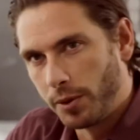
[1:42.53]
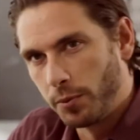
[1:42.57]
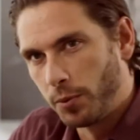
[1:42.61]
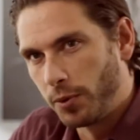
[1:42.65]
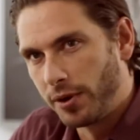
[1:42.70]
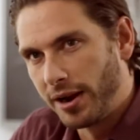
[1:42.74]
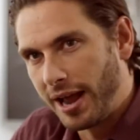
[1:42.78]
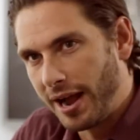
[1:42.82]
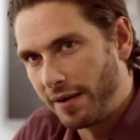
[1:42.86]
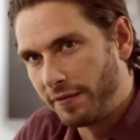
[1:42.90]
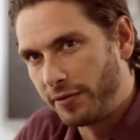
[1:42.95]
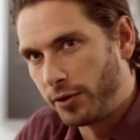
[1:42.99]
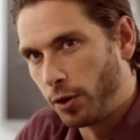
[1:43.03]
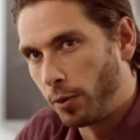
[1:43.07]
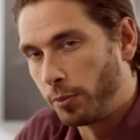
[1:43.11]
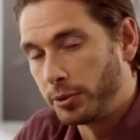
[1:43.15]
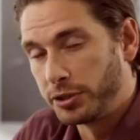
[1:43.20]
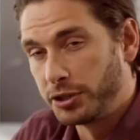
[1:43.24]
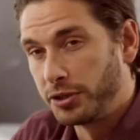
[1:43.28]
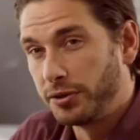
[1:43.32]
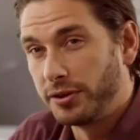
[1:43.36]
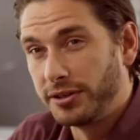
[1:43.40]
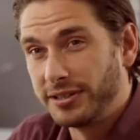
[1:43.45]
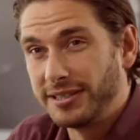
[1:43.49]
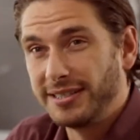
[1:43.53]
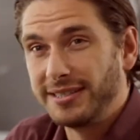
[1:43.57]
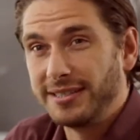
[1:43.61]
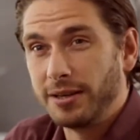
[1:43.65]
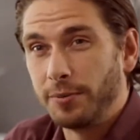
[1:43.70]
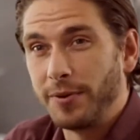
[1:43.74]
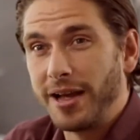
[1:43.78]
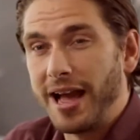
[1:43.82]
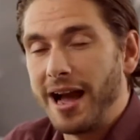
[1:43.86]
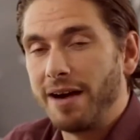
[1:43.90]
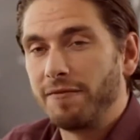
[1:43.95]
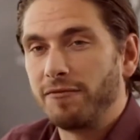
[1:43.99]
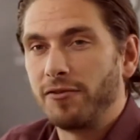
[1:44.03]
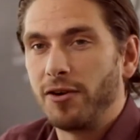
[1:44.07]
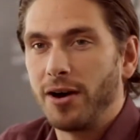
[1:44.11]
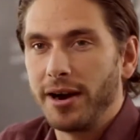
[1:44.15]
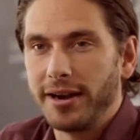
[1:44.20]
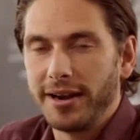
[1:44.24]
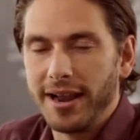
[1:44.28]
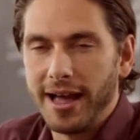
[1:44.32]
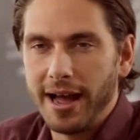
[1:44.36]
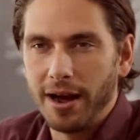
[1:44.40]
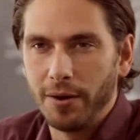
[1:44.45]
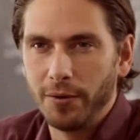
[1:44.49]
We wouldn't have the opportunities that we have
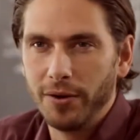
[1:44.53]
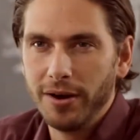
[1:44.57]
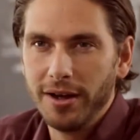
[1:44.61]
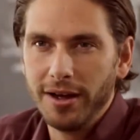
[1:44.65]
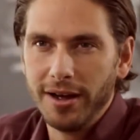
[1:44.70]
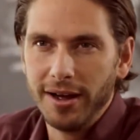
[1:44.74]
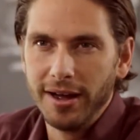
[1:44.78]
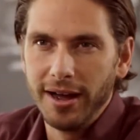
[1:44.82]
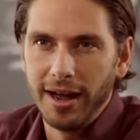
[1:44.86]
right now.